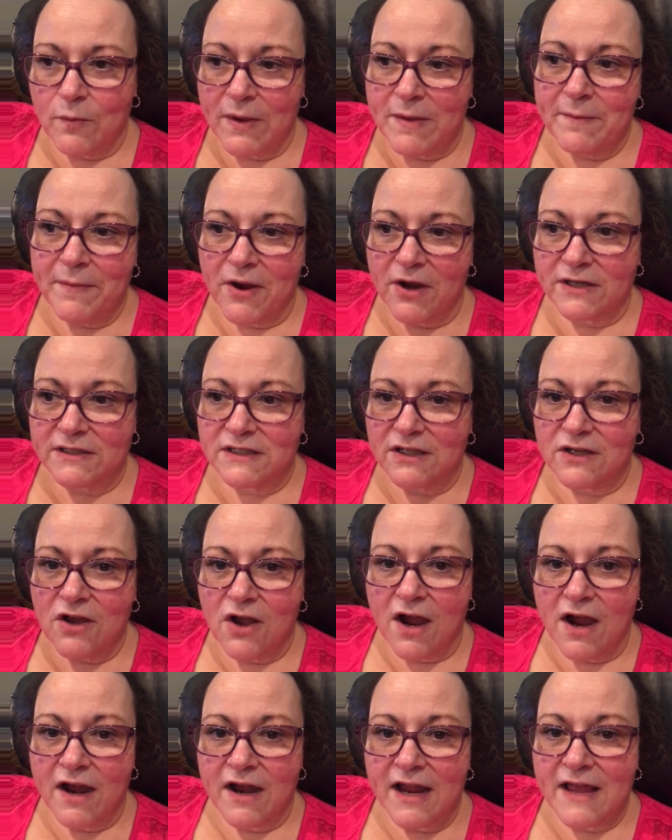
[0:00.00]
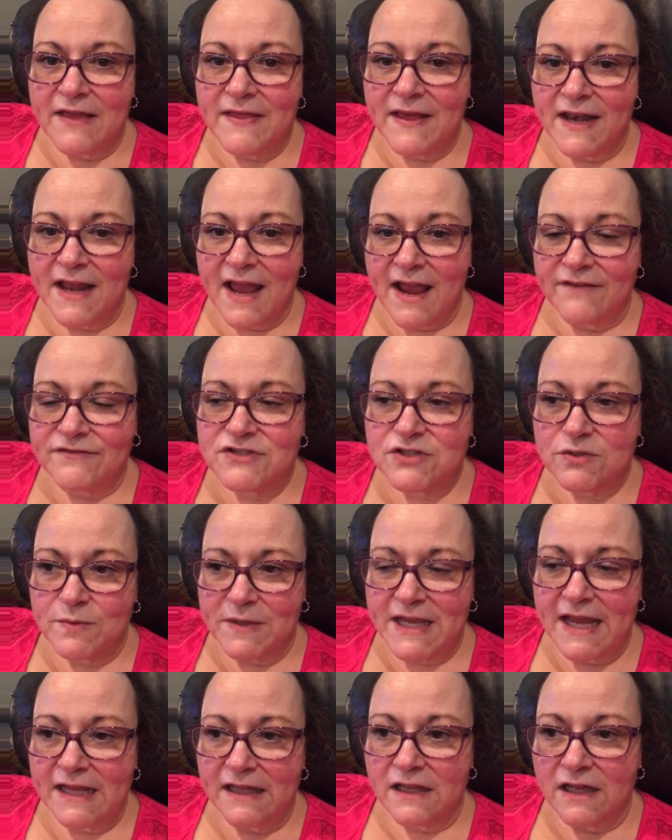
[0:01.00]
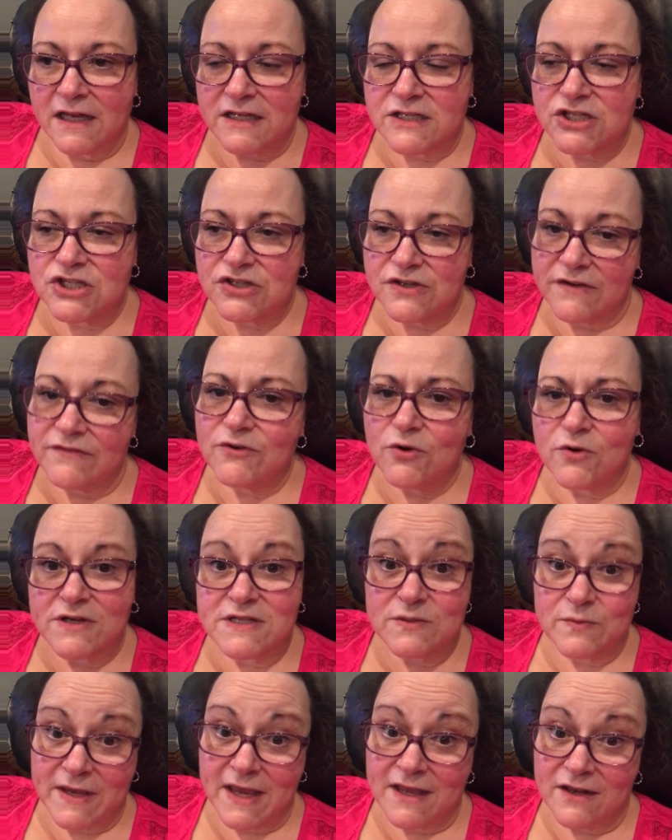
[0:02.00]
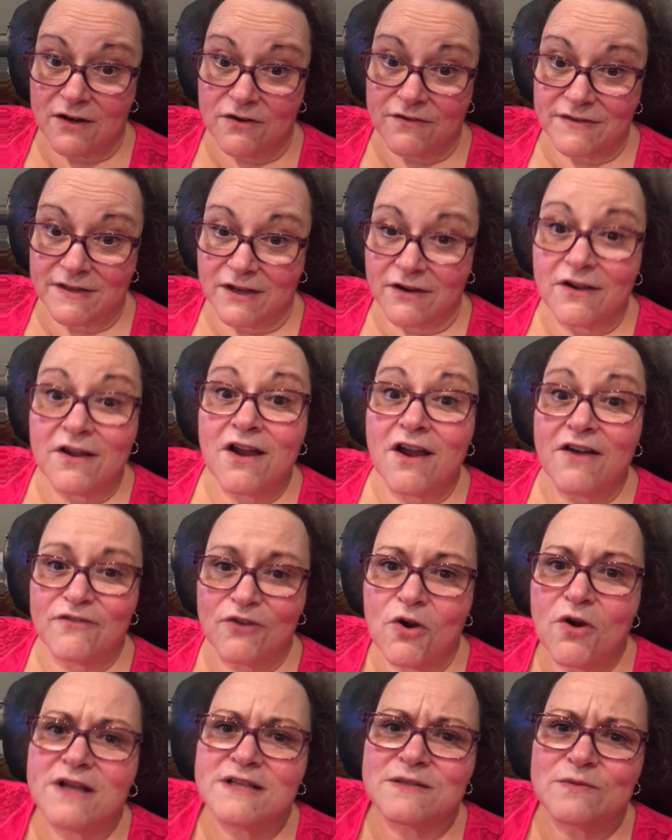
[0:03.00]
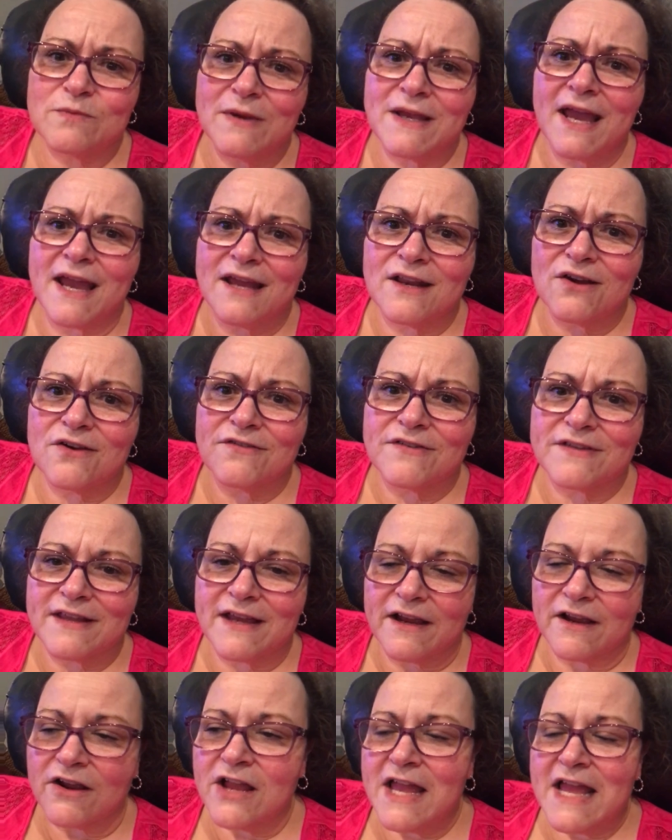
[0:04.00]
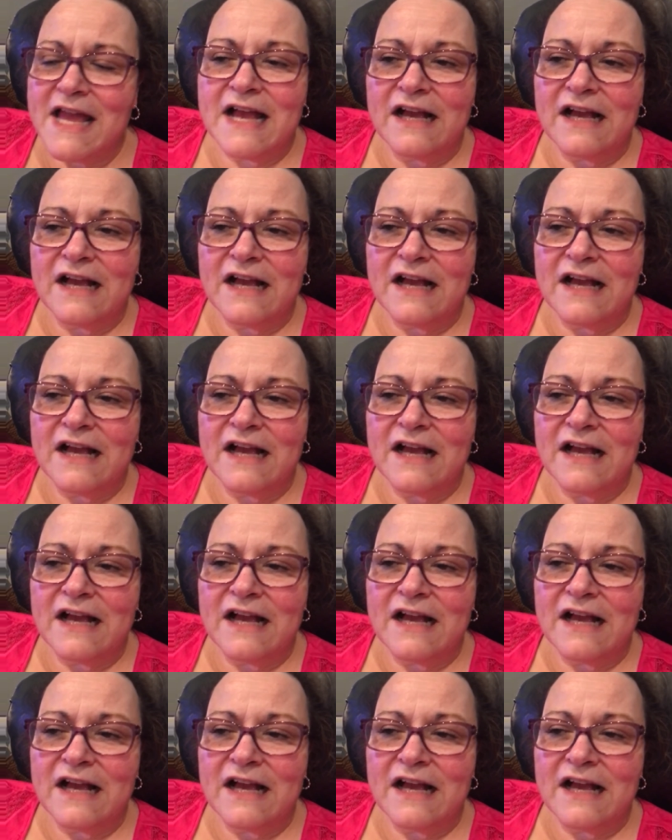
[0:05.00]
went and parked the car, and then after we ate lunch, of course we ate over there. Of course we ate over there.